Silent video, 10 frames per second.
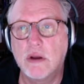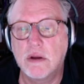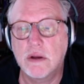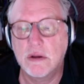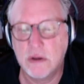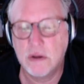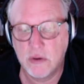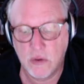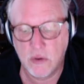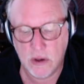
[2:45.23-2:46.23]
and
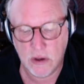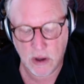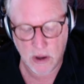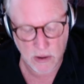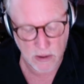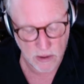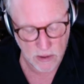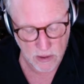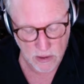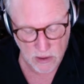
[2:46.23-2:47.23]
continuing
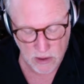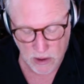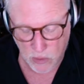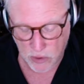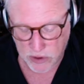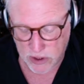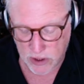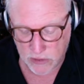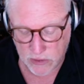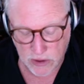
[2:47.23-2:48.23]
our work
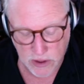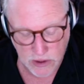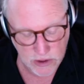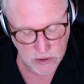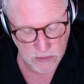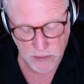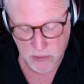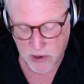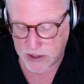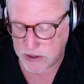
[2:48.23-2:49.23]
together, and to continue my
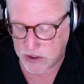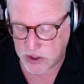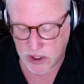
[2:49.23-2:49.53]
practice.